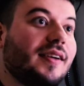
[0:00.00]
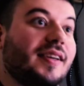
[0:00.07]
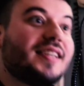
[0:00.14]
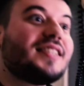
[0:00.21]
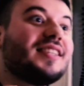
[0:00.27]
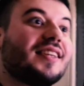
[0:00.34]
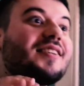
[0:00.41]

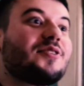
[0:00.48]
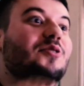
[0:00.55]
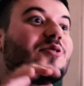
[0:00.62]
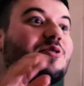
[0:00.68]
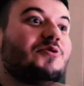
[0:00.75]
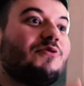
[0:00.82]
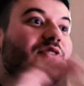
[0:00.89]
Yes, it has
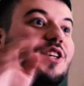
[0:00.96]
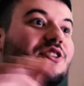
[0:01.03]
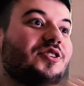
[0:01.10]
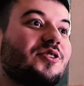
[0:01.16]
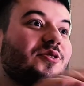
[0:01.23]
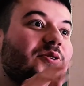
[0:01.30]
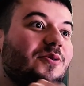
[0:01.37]
those new
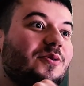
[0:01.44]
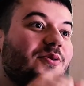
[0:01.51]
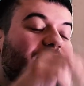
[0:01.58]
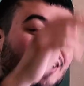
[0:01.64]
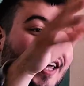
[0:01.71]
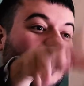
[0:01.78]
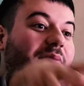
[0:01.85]
features, you know,
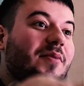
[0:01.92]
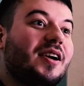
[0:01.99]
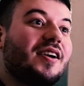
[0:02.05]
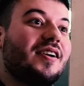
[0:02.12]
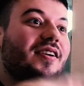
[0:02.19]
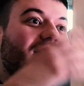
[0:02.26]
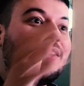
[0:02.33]
the
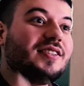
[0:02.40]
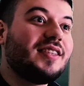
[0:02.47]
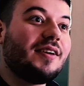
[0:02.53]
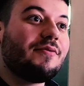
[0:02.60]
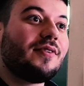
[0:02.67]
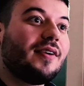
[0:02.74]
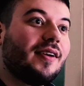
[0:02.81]
camera, the
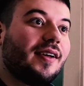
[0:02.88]
stuff.